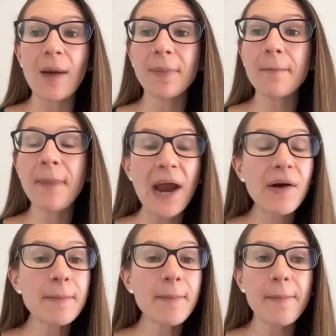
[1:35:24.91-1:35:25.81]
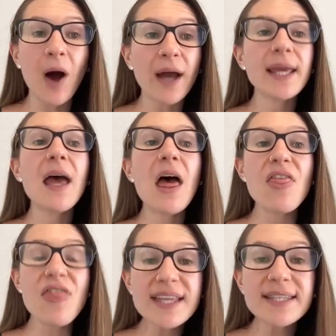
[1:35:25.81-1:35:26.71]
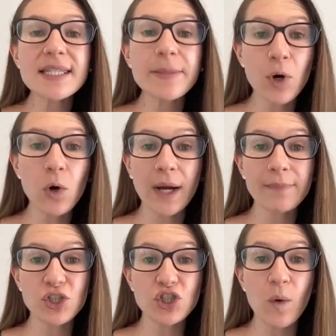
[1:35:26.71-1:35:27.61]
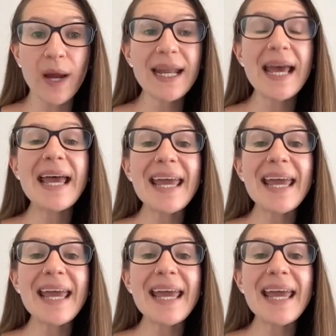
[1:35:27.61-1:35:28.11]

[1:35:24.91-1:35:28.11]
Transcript: I'm comparing my body. This is the program to join.